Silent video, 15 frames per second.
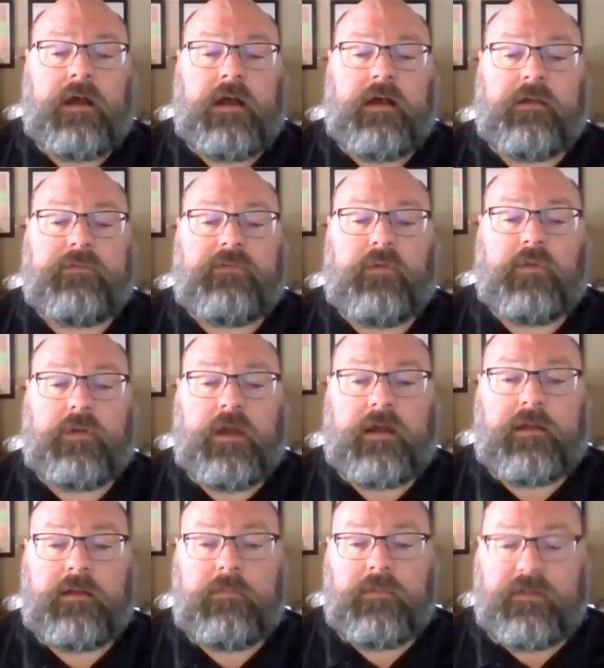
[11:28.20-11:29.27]
So we're
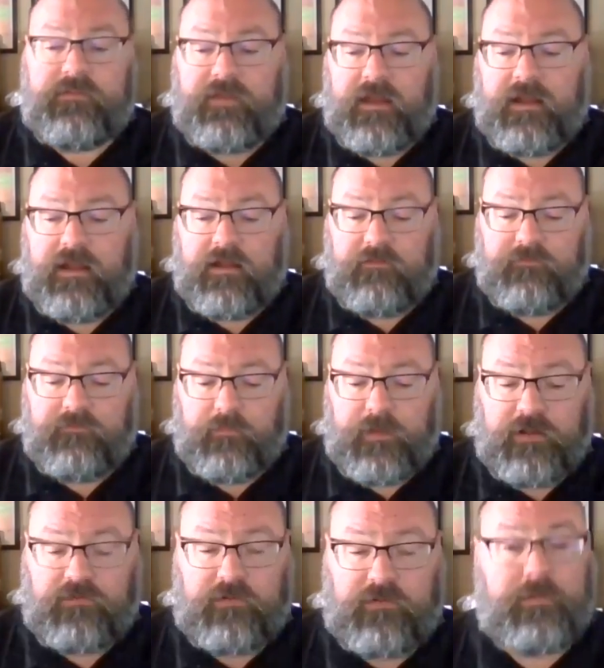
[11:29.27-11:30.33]
not going to miss any
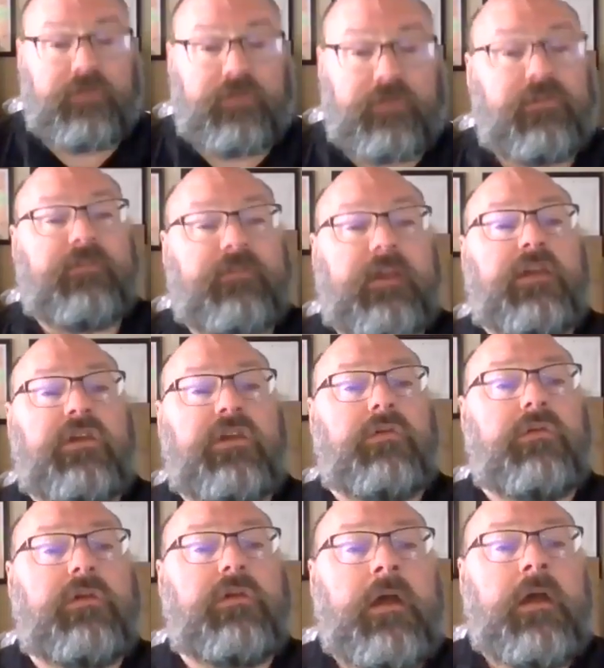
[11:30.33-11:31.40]
information. But just like
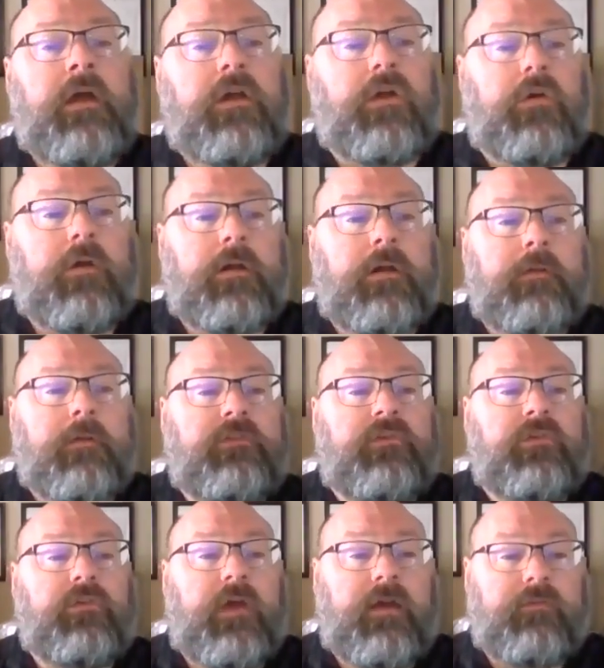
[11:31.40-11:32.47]
you, going
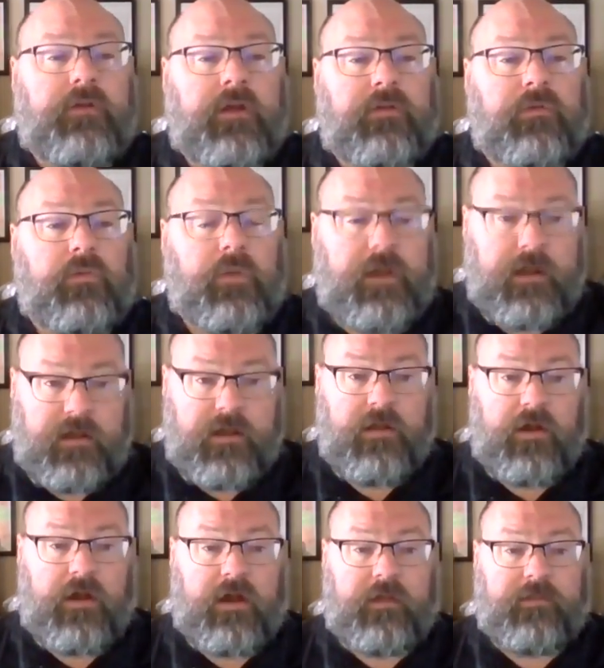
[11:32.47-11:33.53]
to every other week
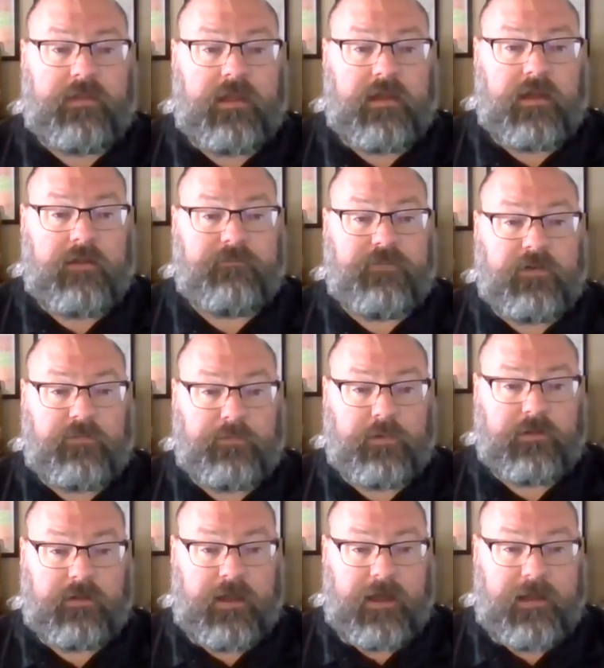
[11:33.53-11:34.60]
on the
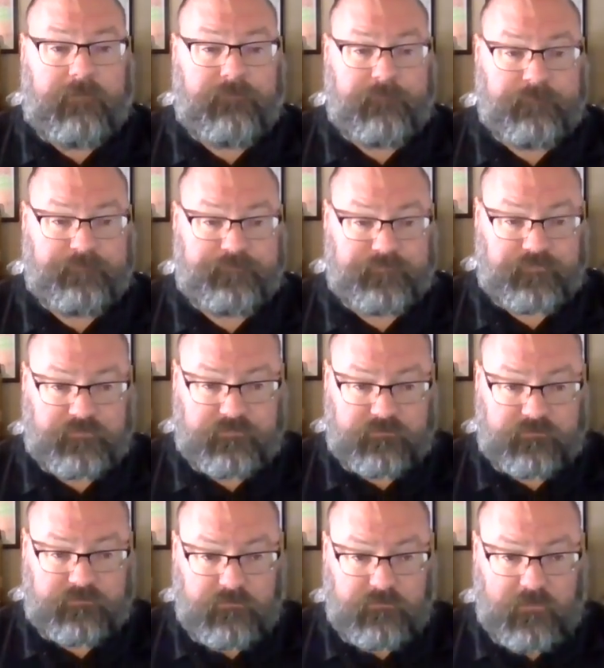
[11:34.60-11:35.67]
Facebook Live
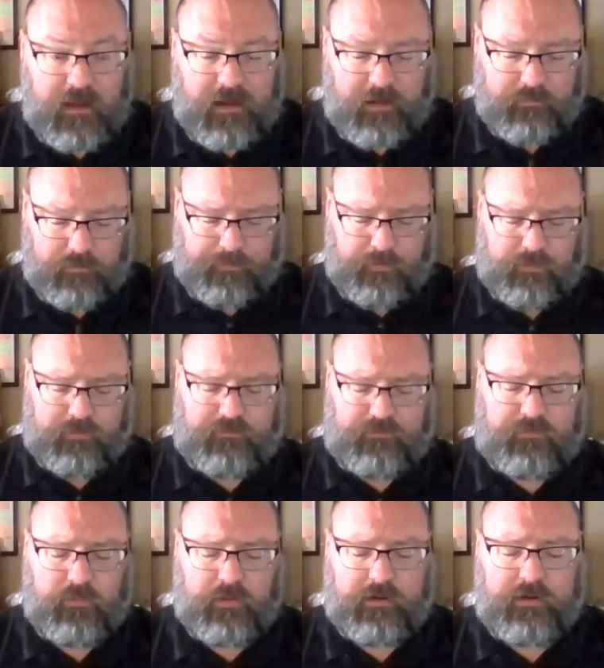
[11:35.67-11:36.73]

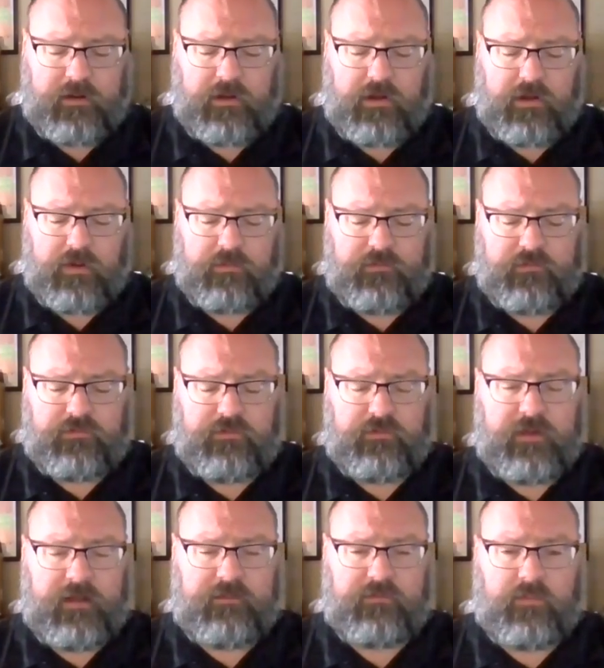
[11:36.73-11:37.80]
report, we're going to go to
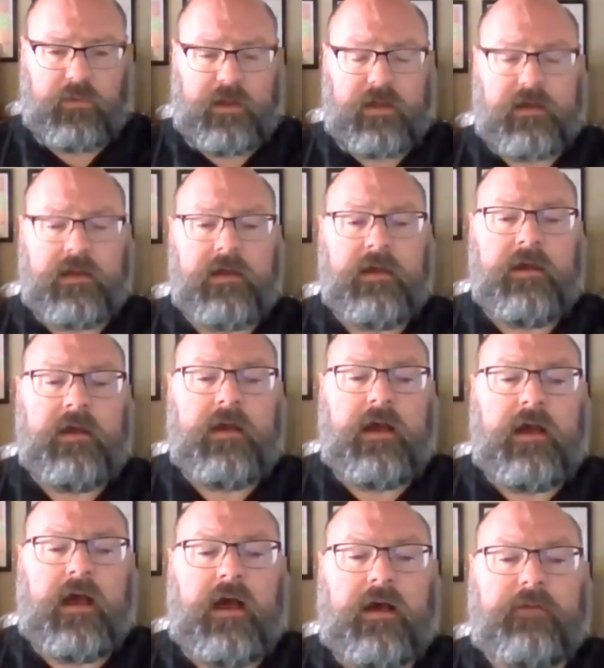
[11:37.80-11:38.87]
2 days a week
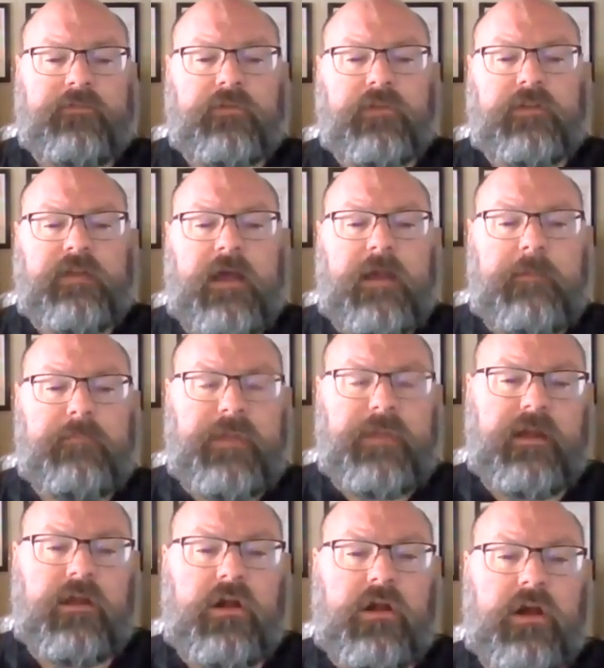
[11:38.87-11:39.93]
for the time
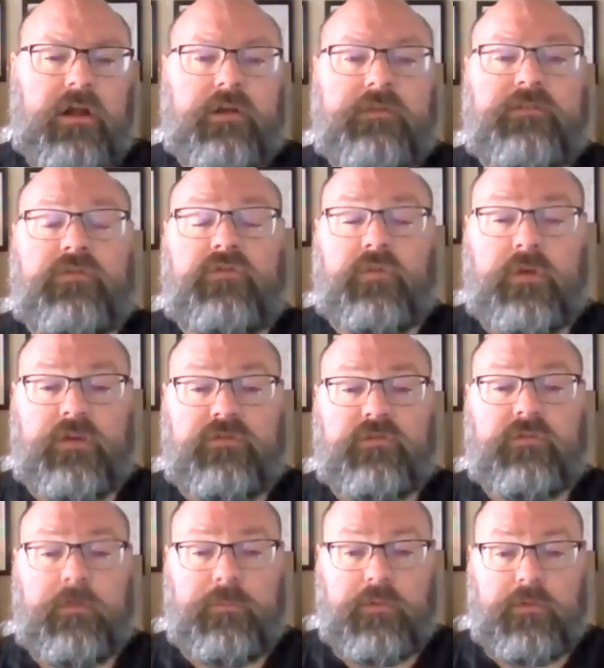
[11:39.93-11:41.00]
being on our
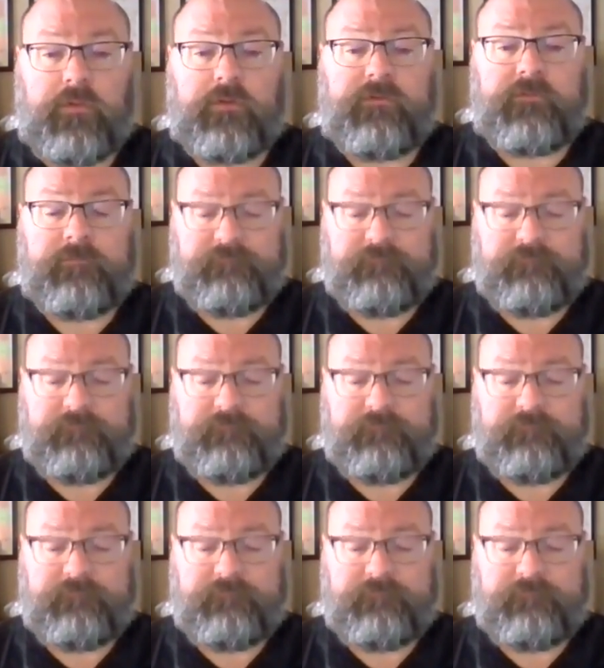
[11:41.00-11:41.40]
situation reports.